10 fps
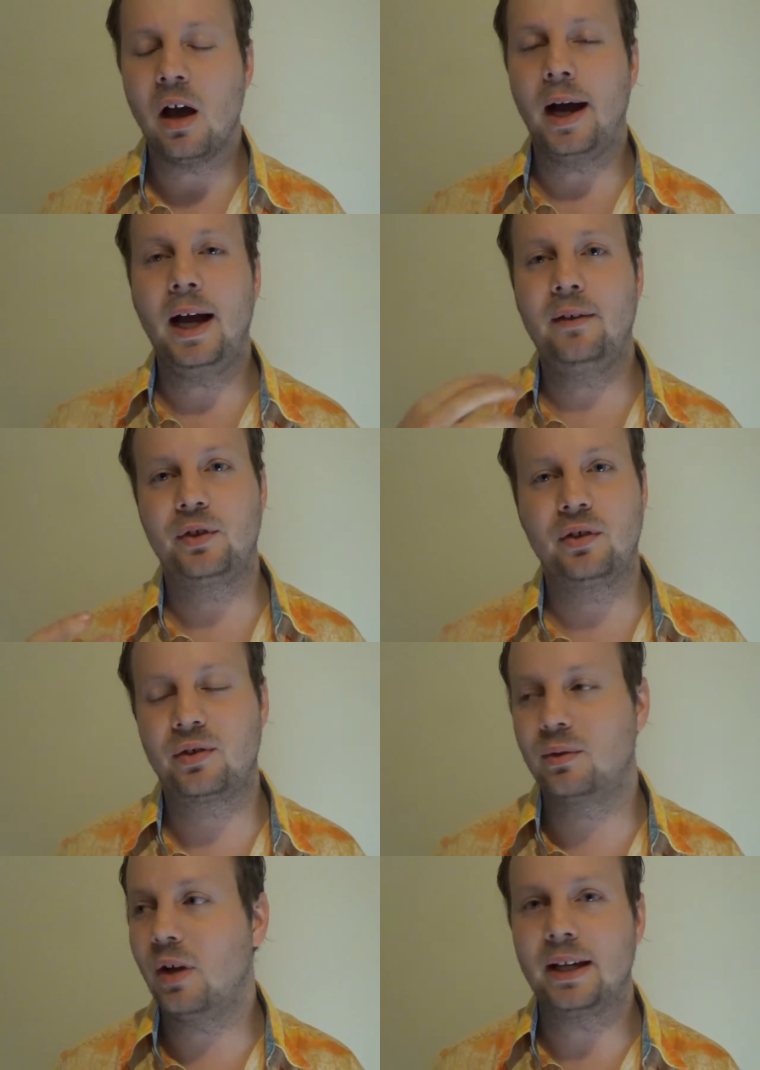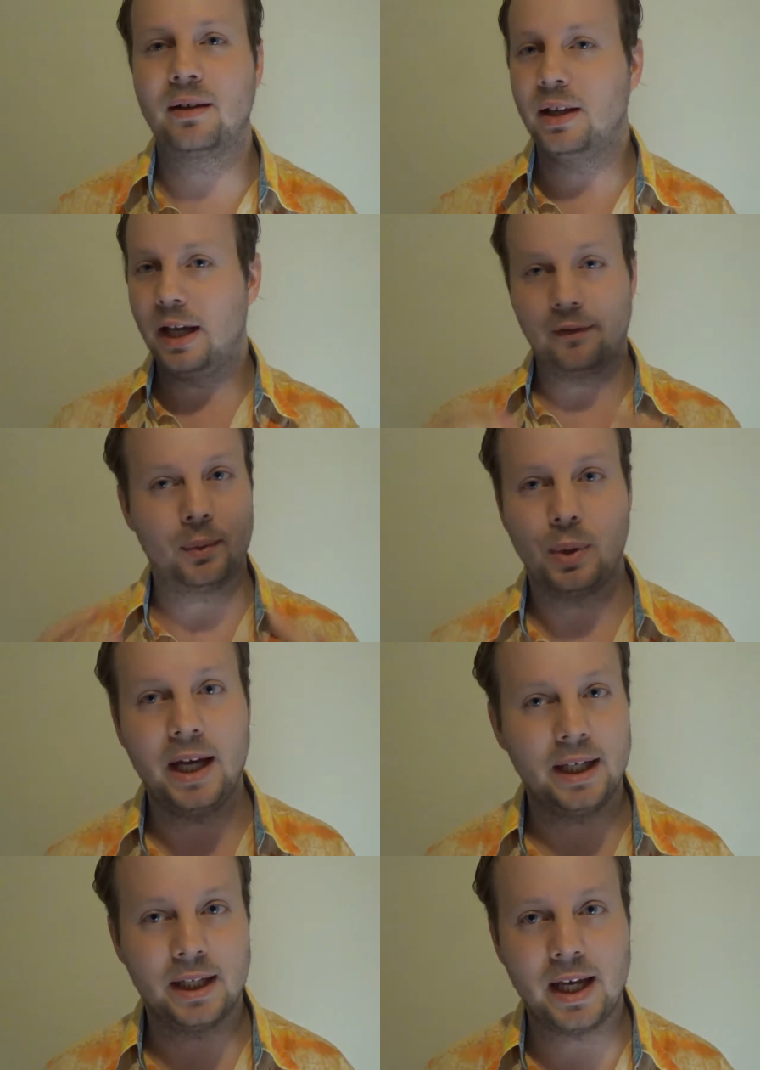I have to, like, if I'm
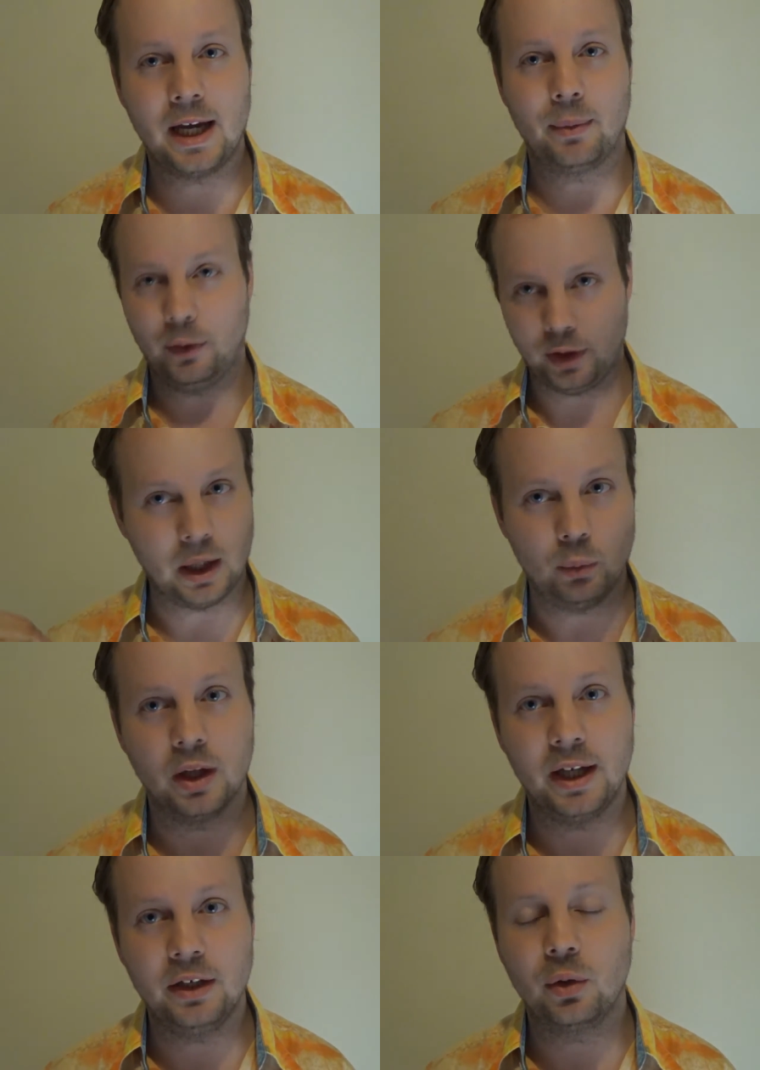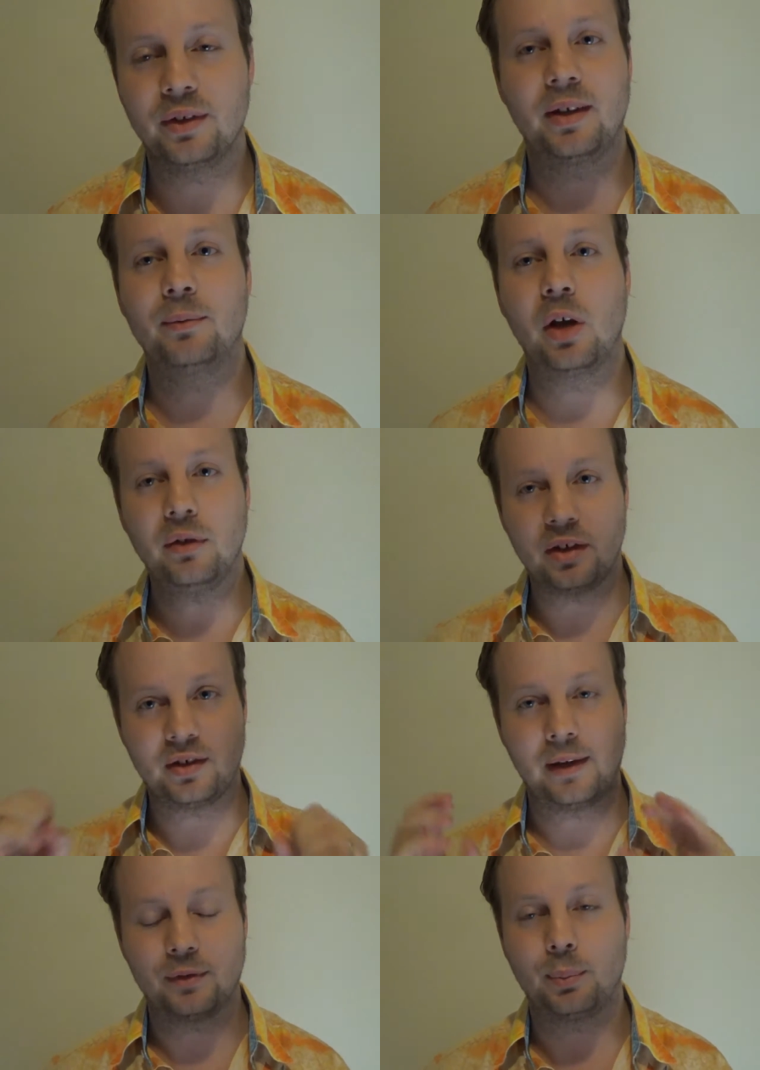playing a game and I get really into it, sometimes I
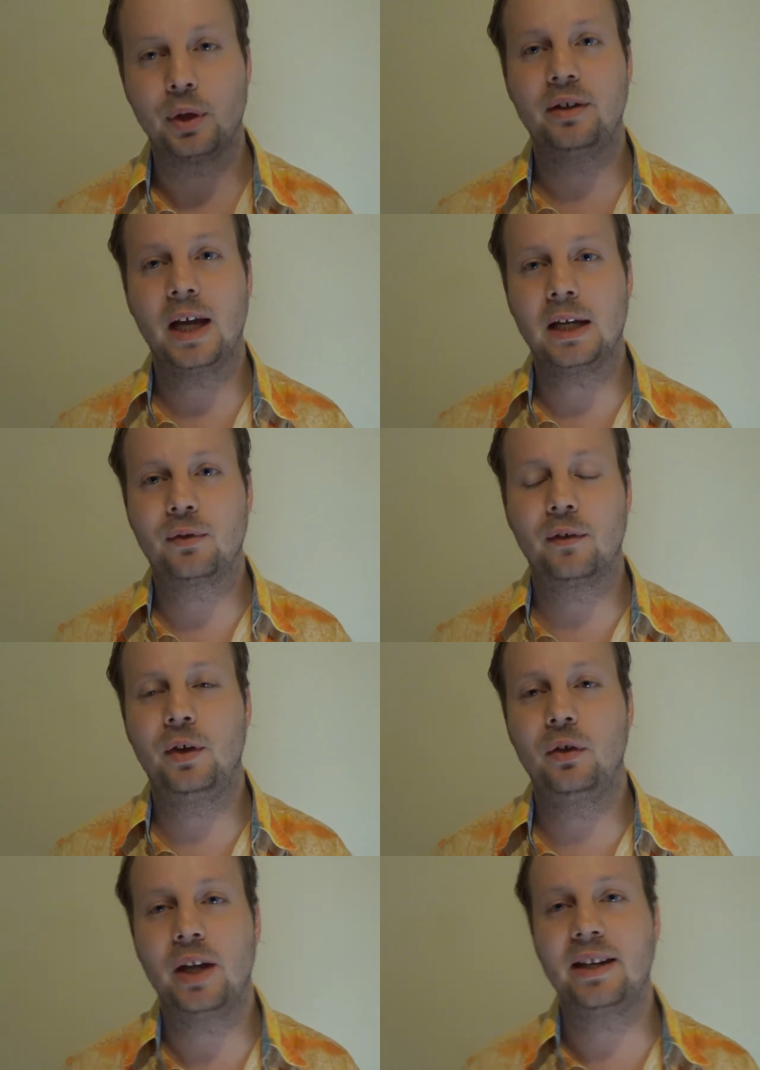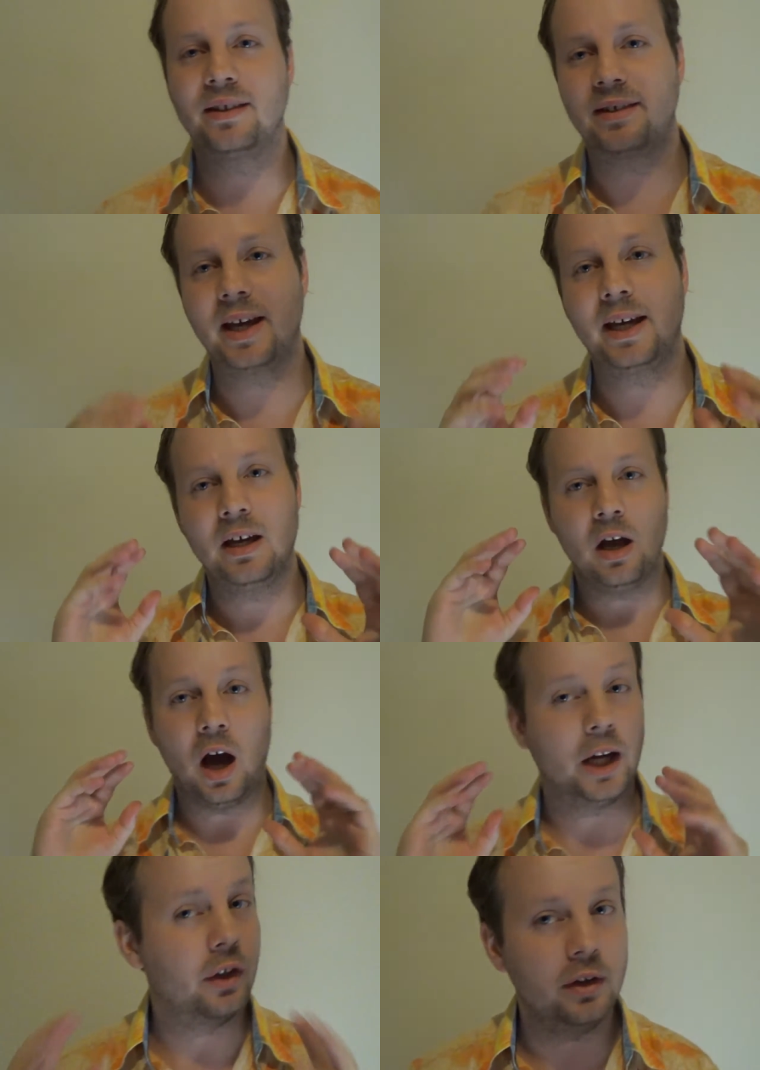just have to put it down for a few days and say,
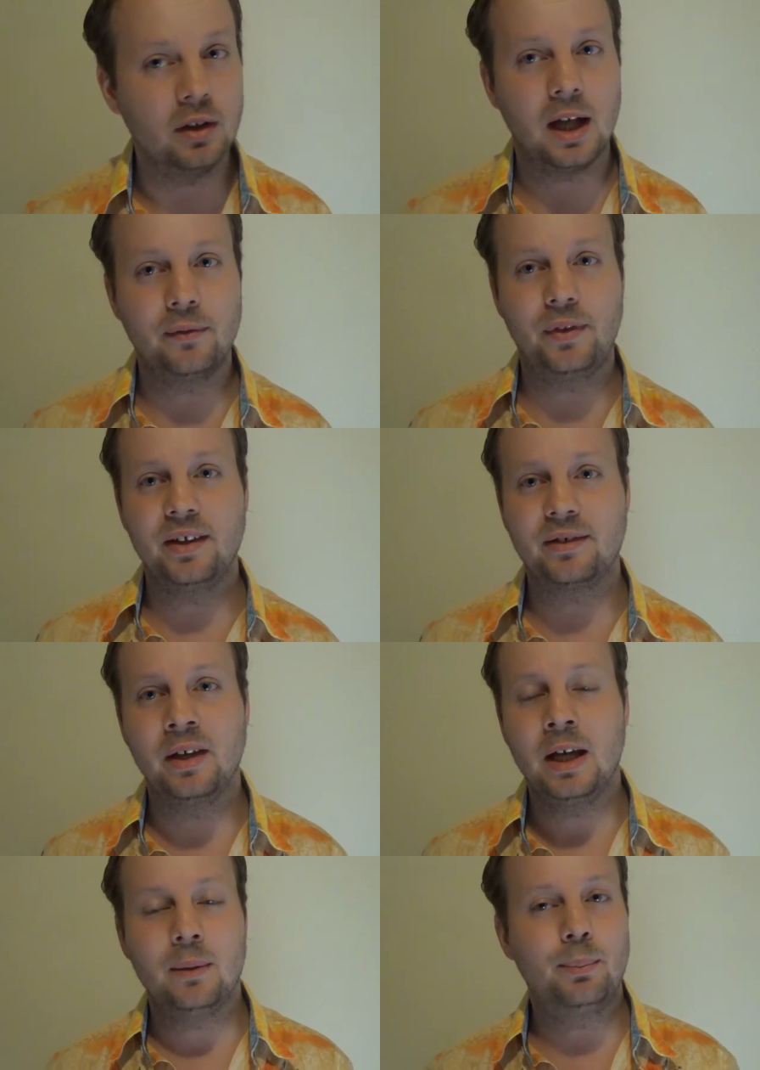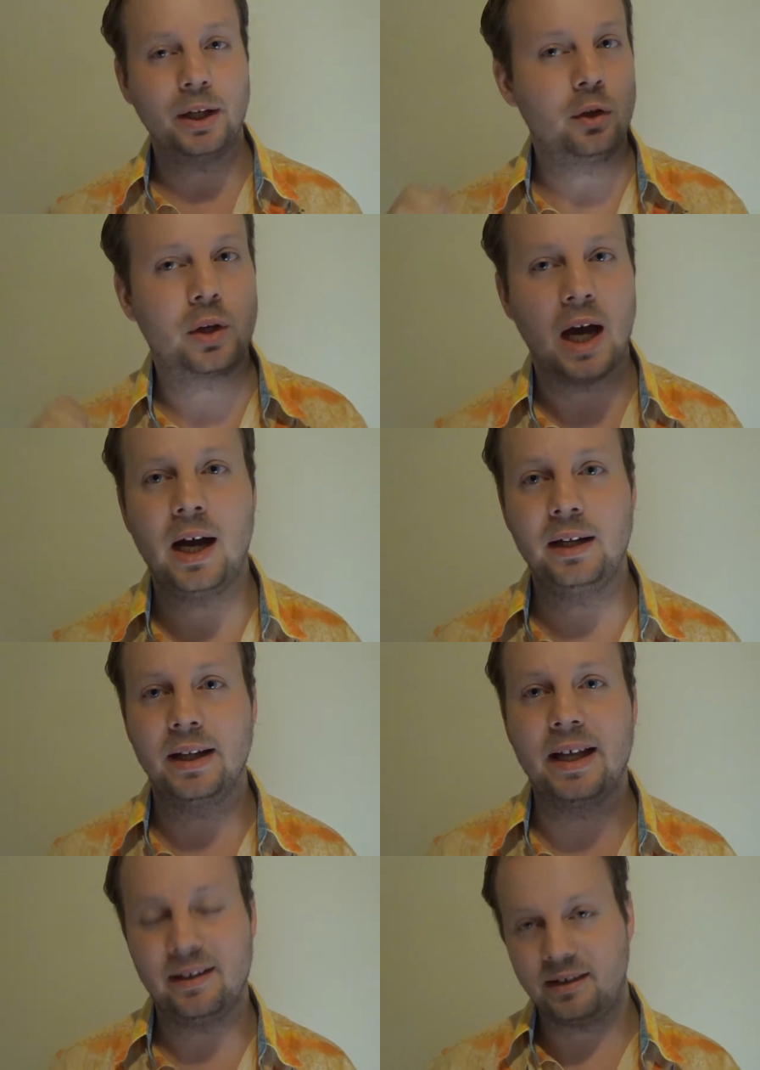I know you love this, but you can't
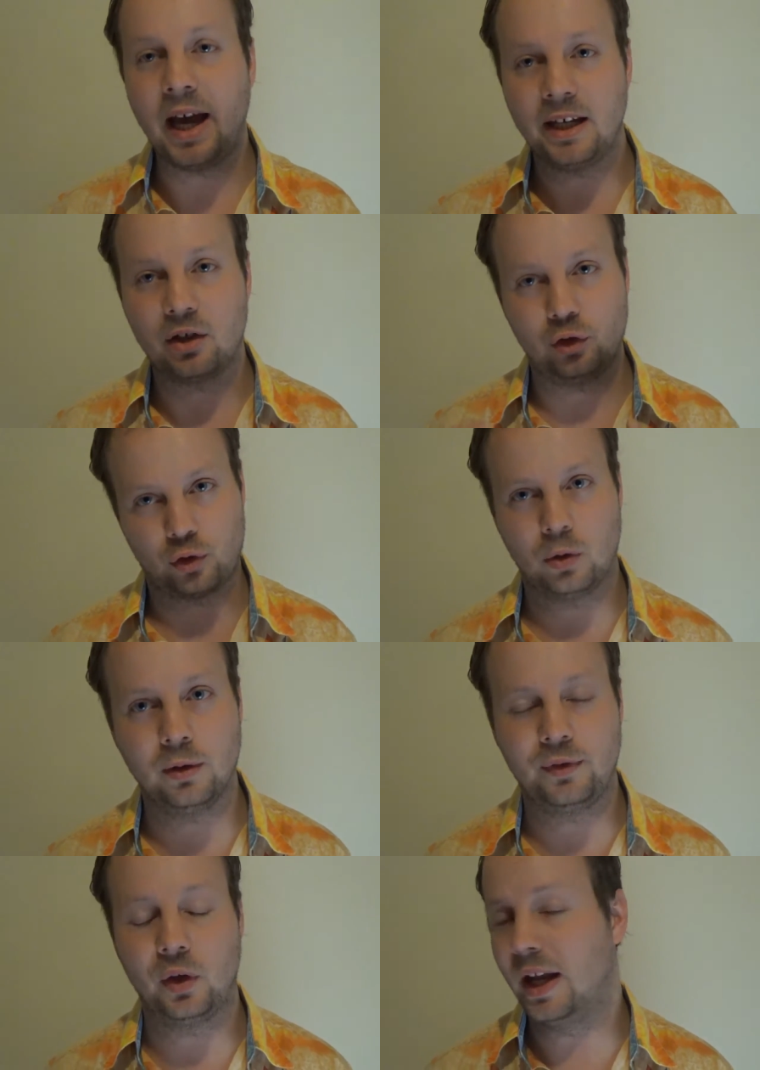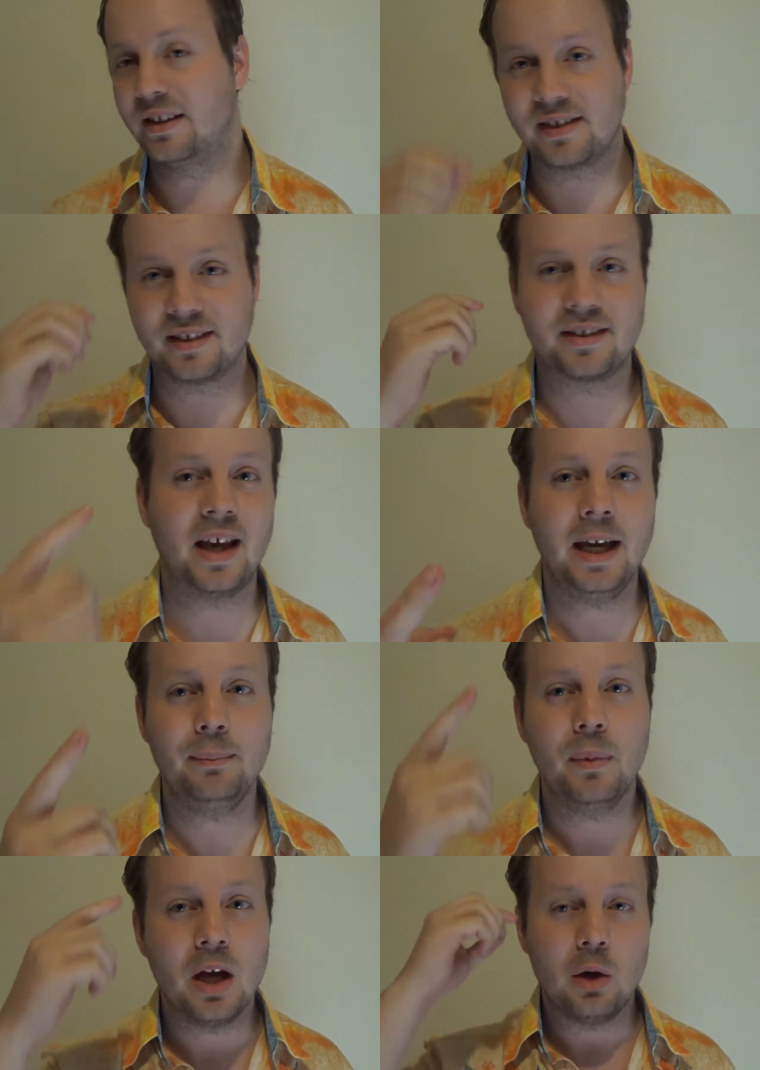let it take control of you. And it's the
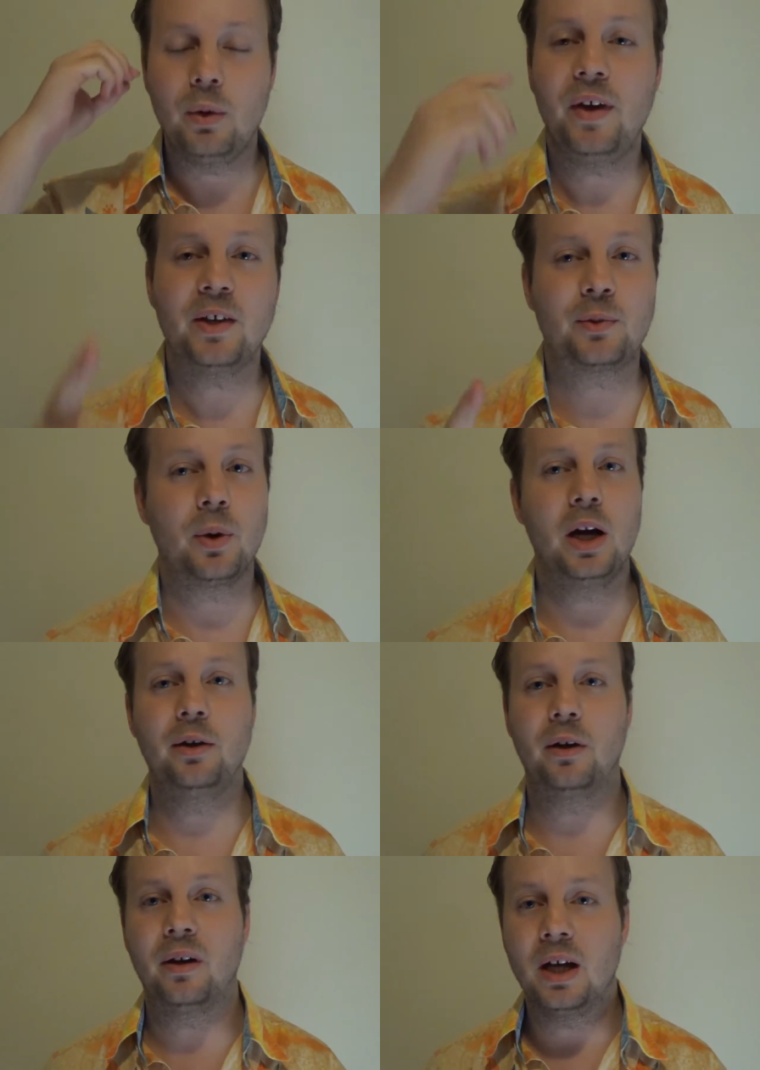same with Esperanto.